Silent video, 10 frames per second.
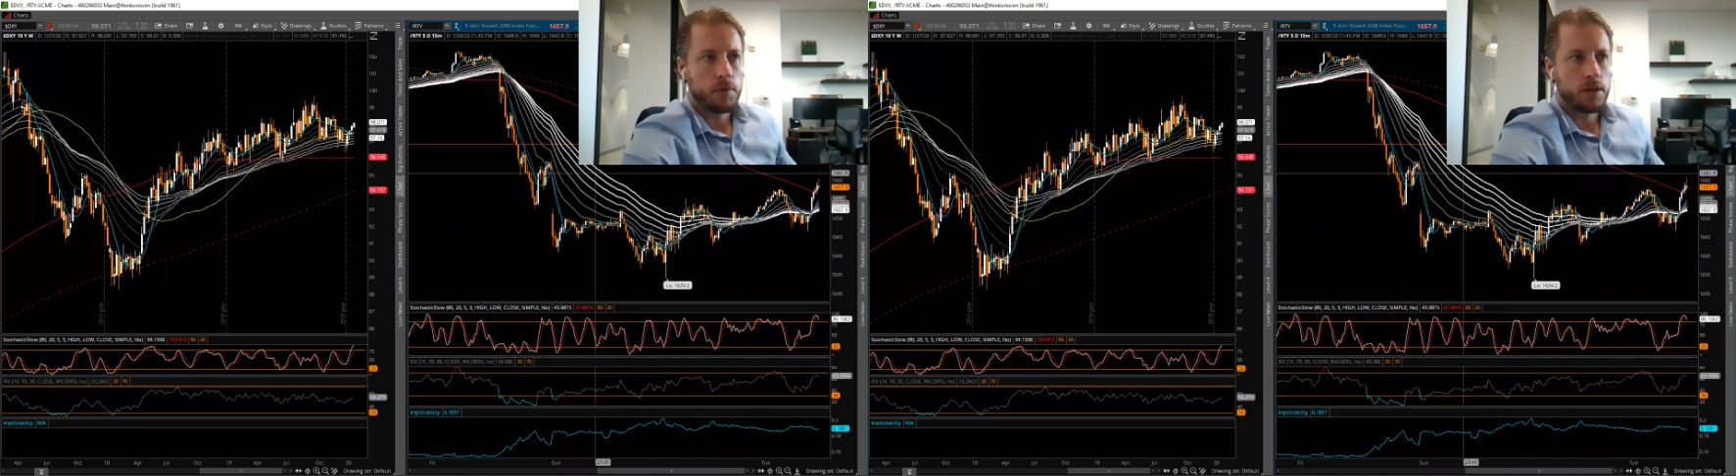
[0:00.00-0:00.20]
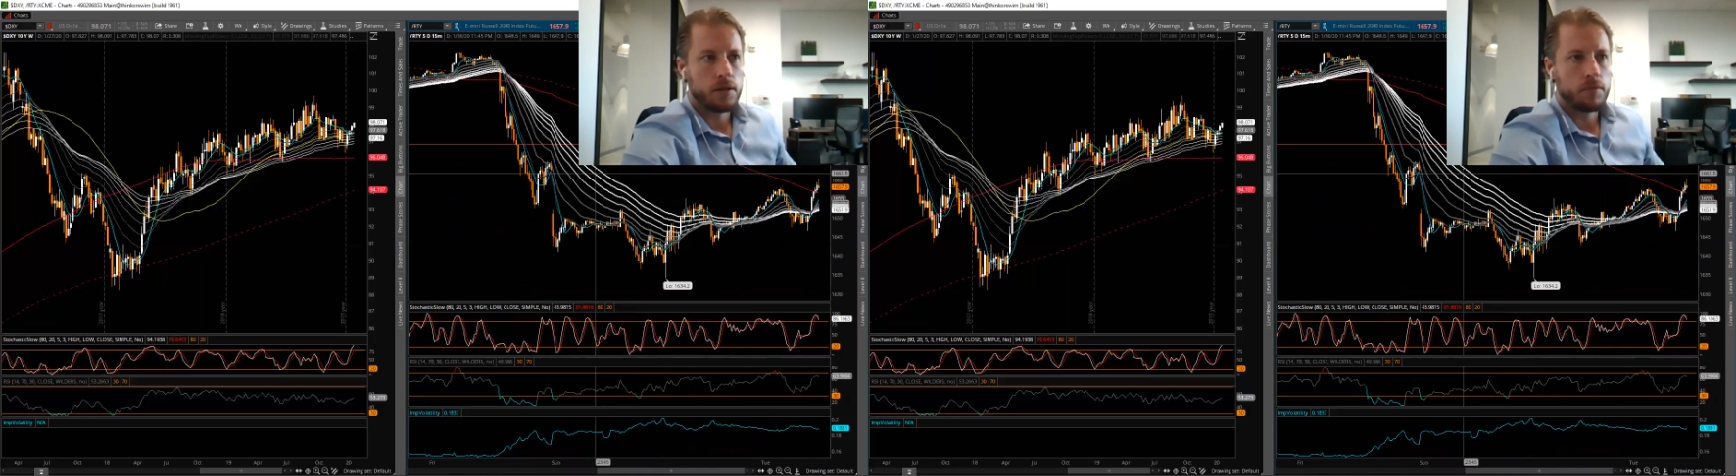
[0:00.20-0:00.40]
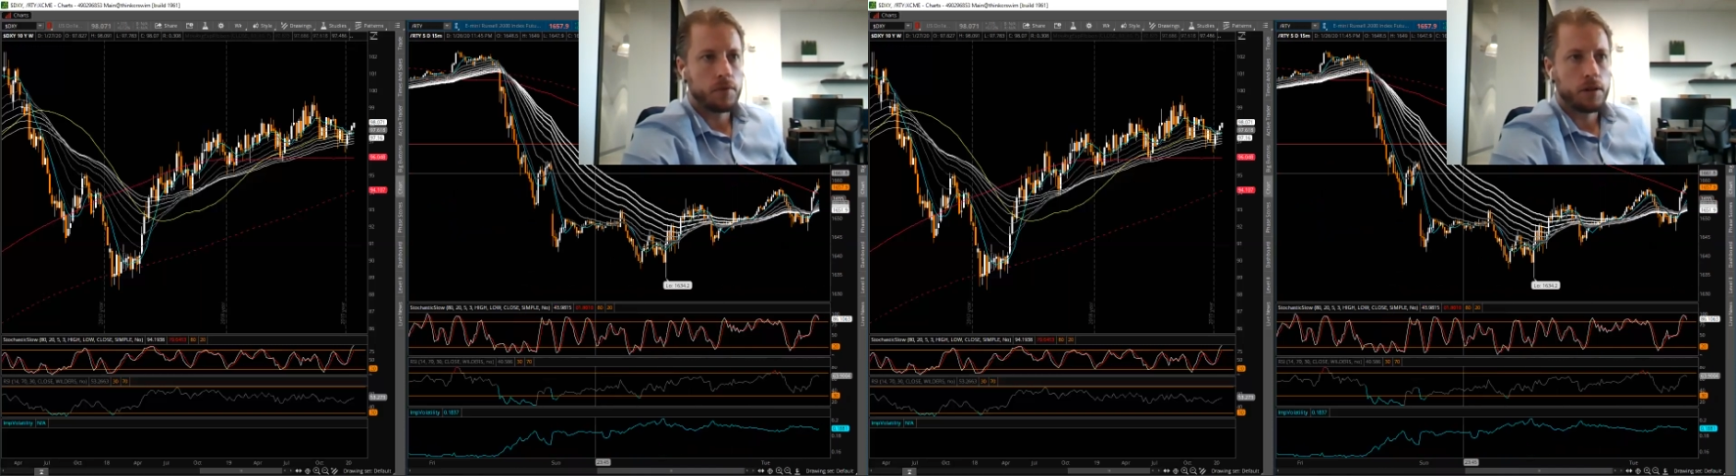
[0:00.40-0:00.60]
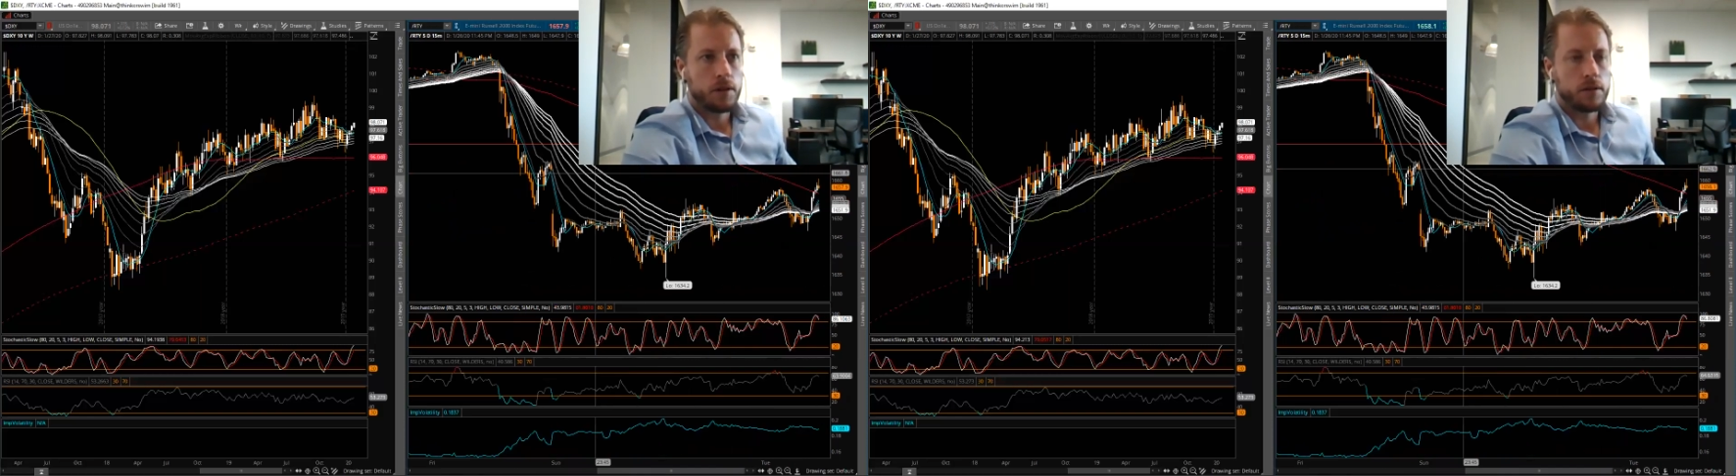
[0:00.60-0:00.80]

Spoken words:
We're getting pretty